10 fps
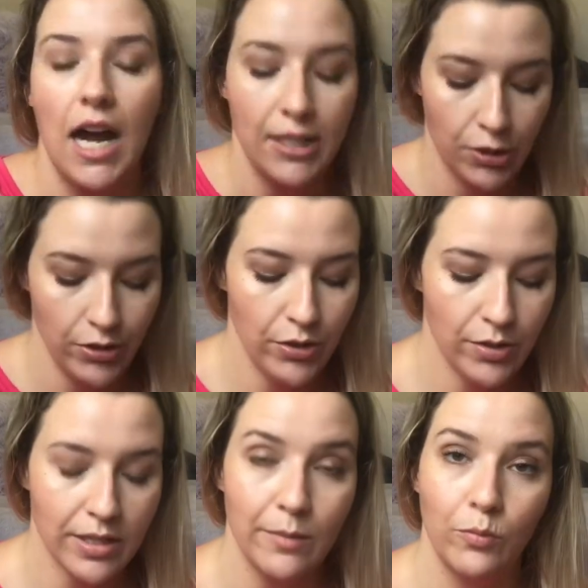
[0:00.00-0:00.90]
I don't
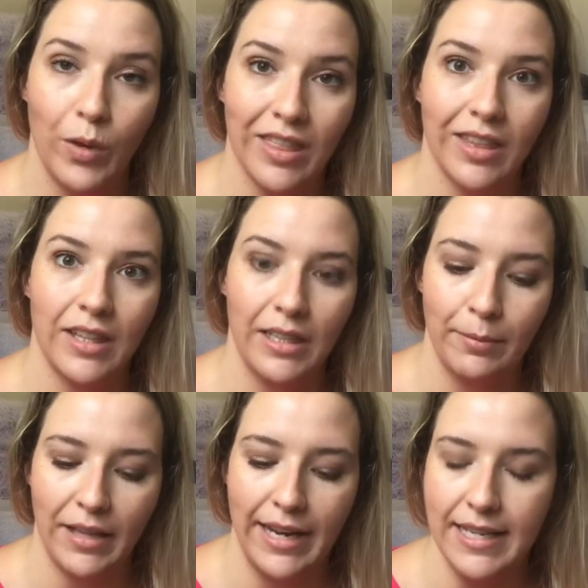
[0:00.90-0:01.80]
use them with the
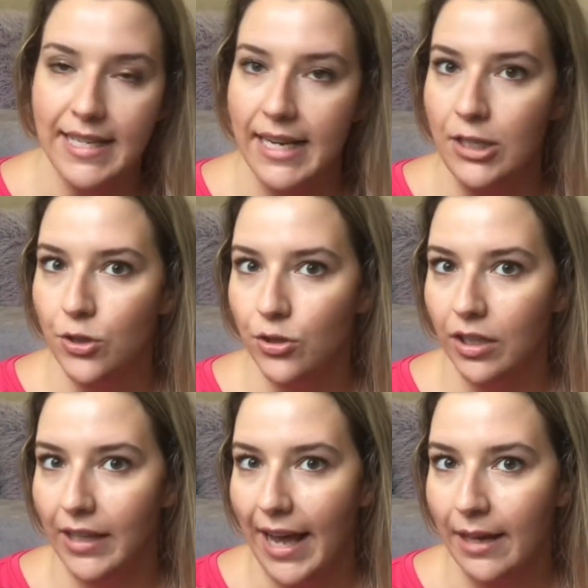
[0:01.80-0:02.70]
lip liners, and I do
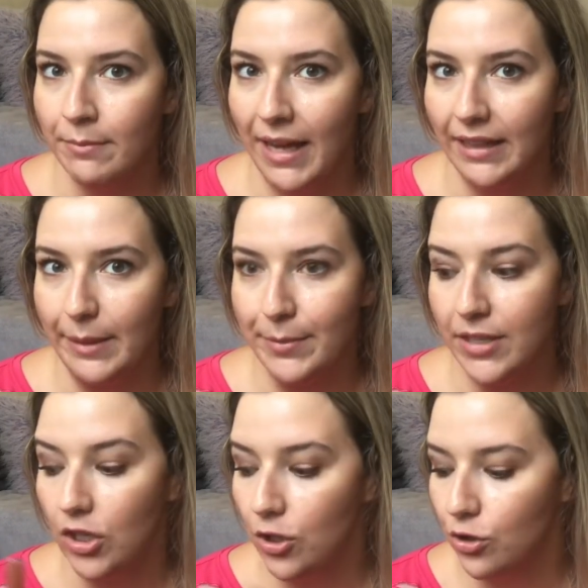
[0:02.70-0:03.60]
not like matte
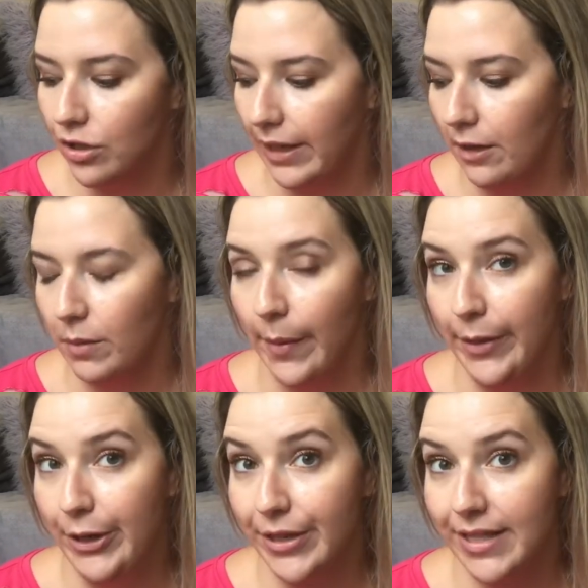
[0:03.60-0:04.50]
lips usually. You'll
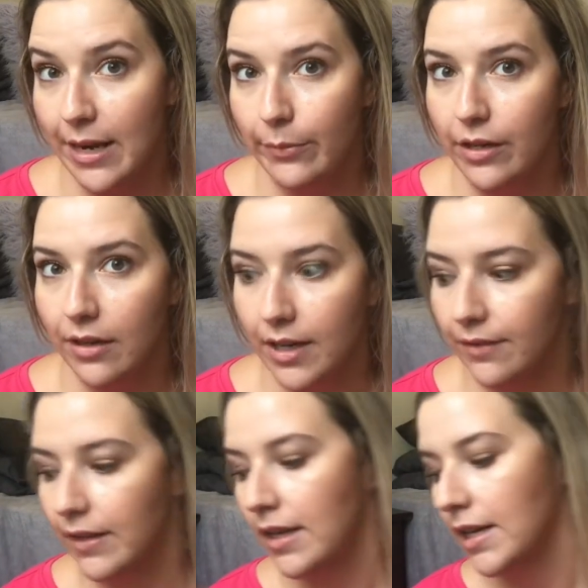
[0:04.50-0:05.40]
probably notice that when you kind
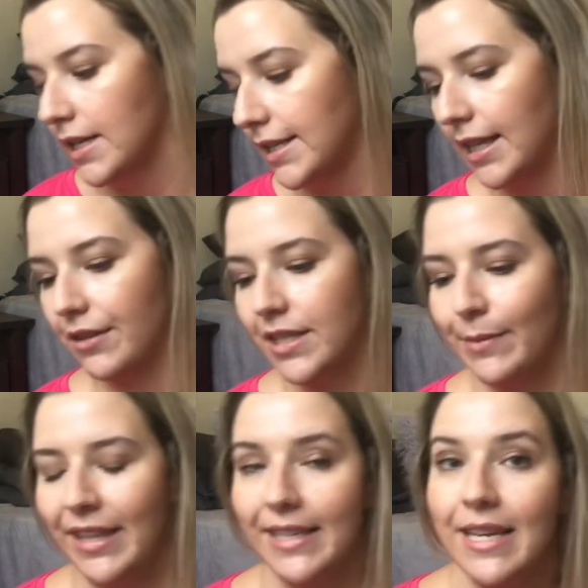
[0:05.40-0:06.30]
of see the rest
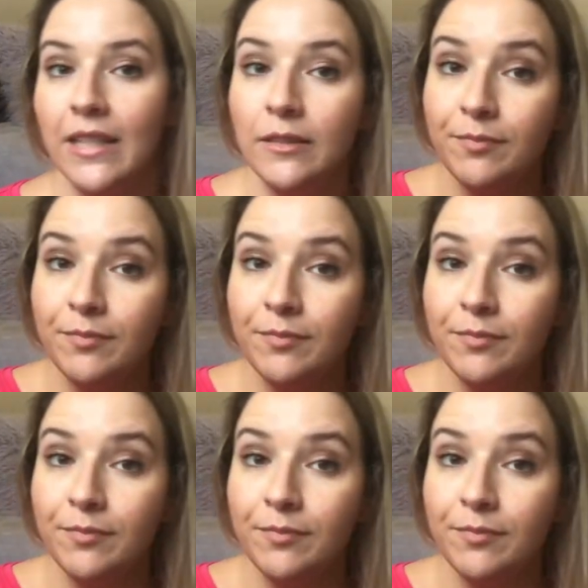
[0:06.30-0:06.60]
of my things.